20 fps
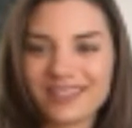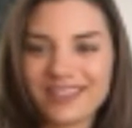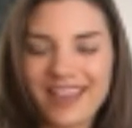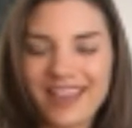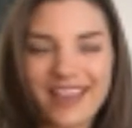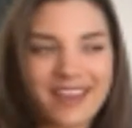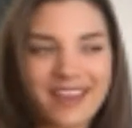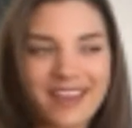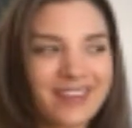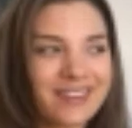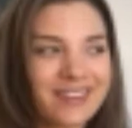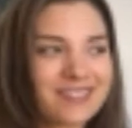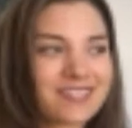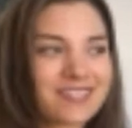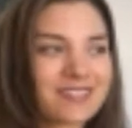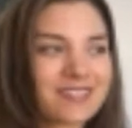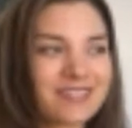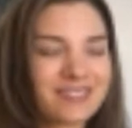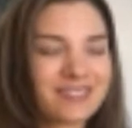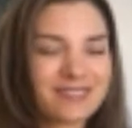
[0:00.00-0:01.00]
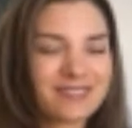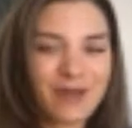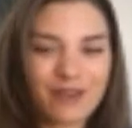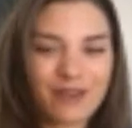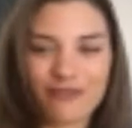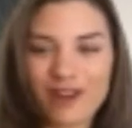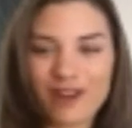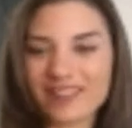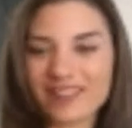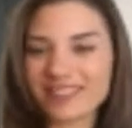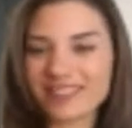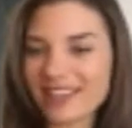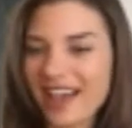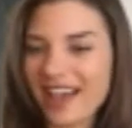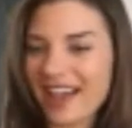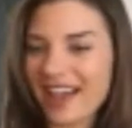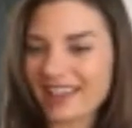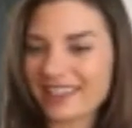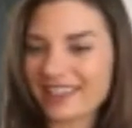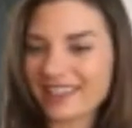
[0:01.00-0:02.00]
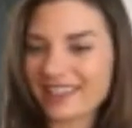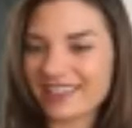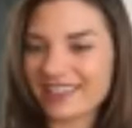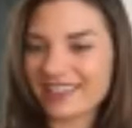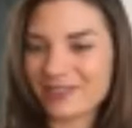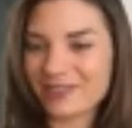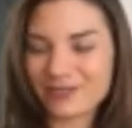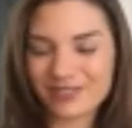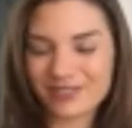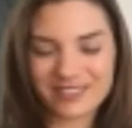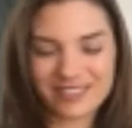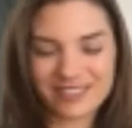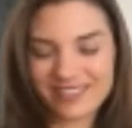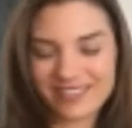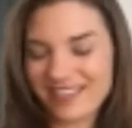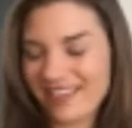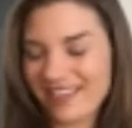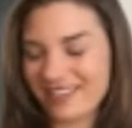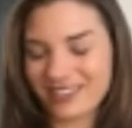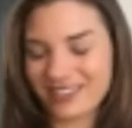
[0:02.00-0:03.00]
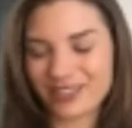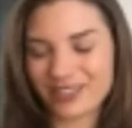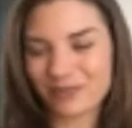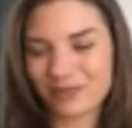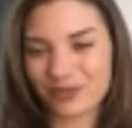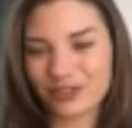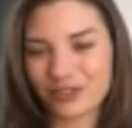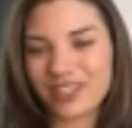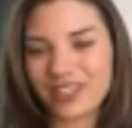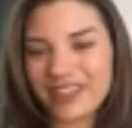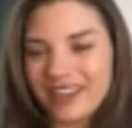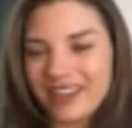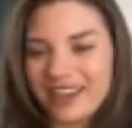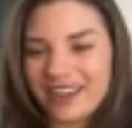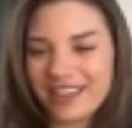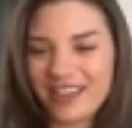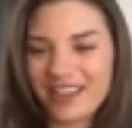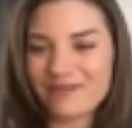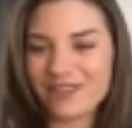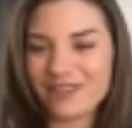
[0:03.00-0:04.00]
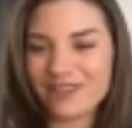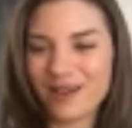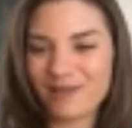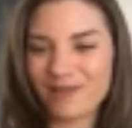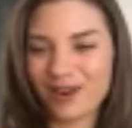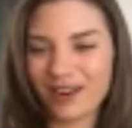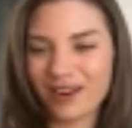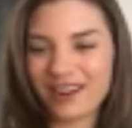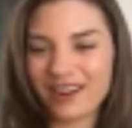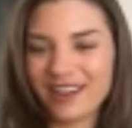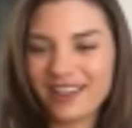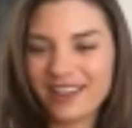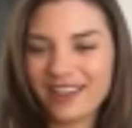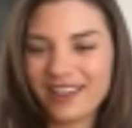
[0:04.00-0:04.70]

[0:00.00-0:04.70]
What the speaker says: And my friend Zach, who's just brilliant and gave me that part,